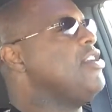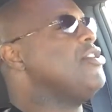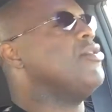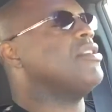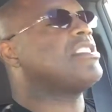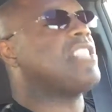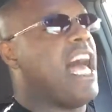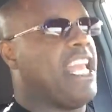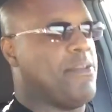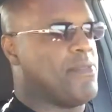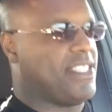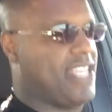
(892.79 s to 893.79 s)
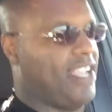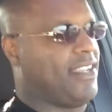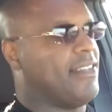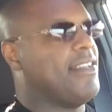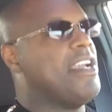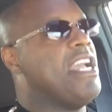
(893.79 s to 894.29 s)
you are slightly mistaken.
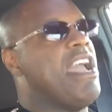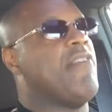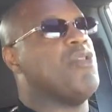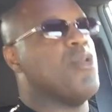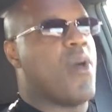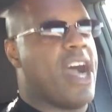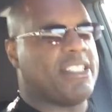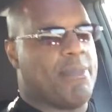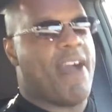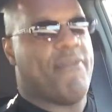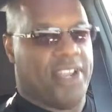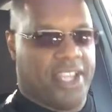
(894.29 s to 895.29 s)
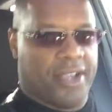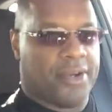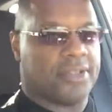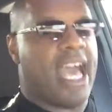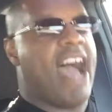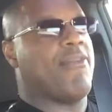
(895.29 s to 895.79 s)
If you watch my
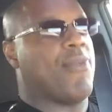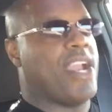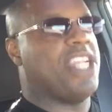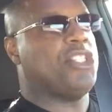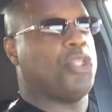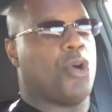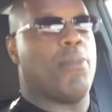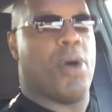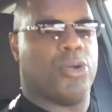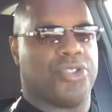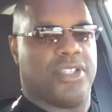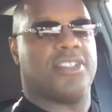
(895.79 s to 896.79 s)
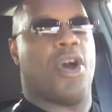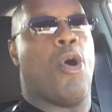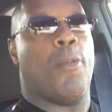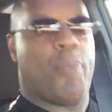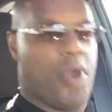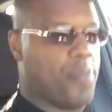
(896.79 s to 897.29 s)
videos, I've raised your emotions.
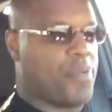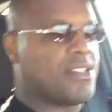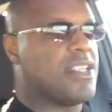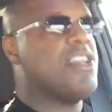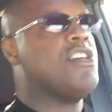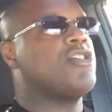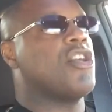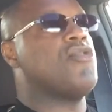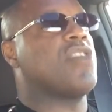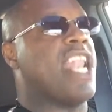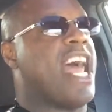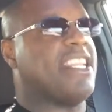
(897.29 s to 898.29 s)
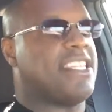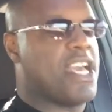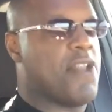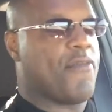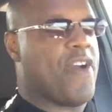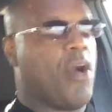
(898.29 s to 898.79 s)
on purpose so you can
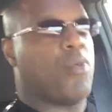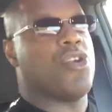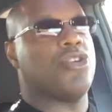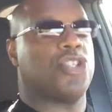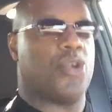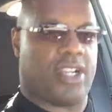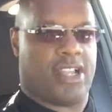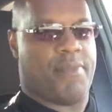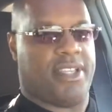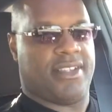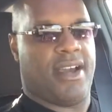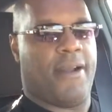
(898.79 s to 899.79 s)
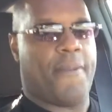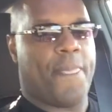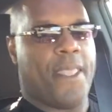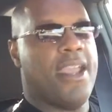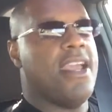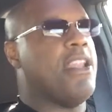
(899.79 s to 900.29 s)
identify where your shortcomings are.
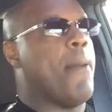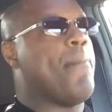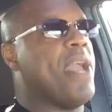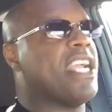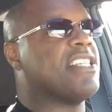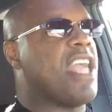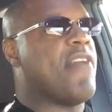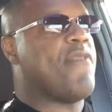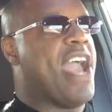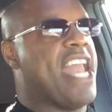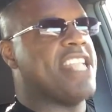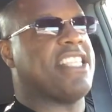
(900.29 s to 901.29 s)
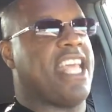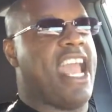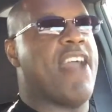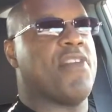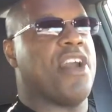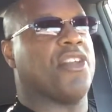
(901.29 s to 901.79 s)
The biggest advantage that
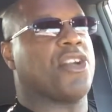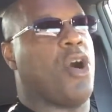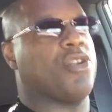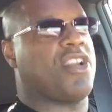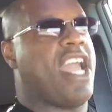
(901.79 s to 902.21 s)
every other culture